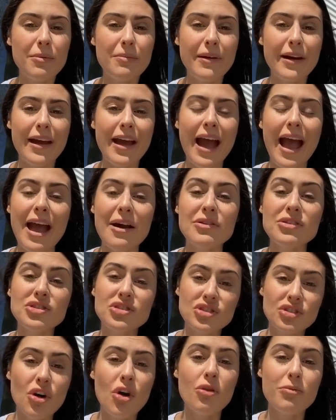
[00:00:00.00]
but I was
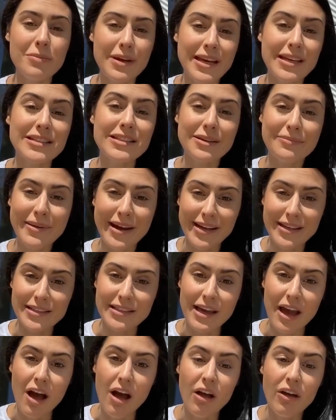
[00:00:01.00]
so mean to
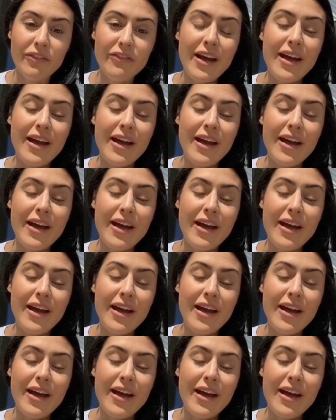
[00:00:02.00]
myself.